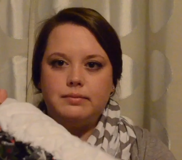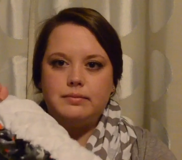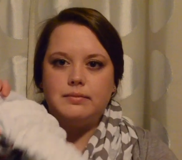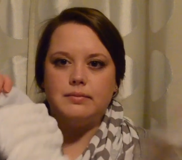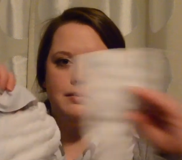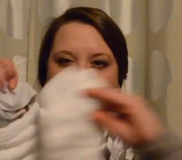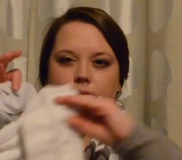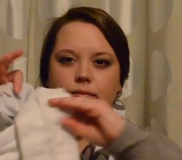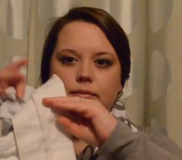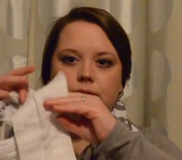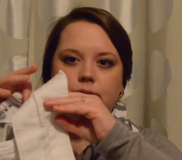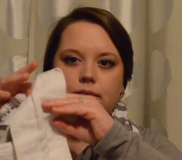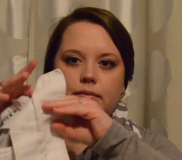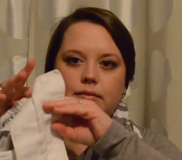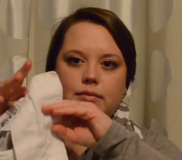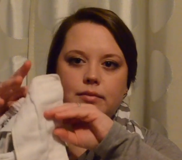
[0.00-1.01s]

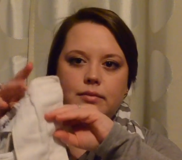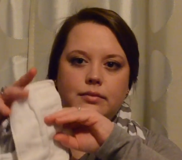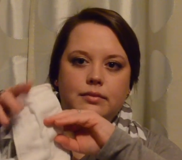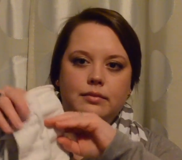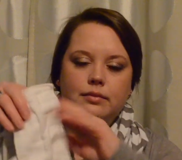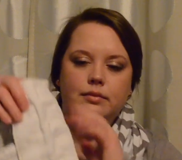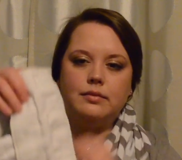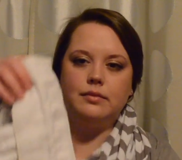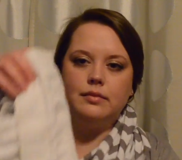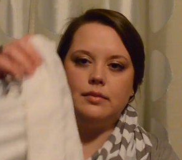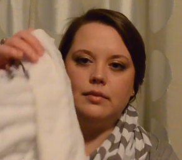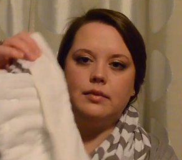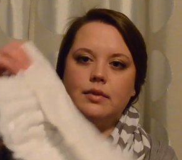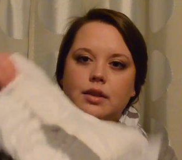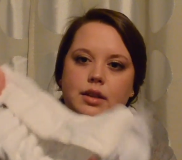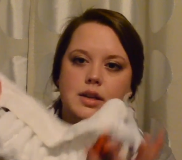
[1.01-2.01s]

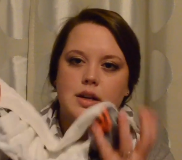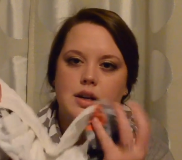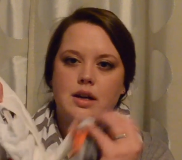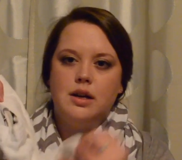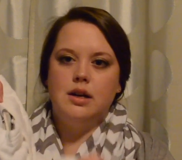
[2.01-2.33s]
(no one is talking)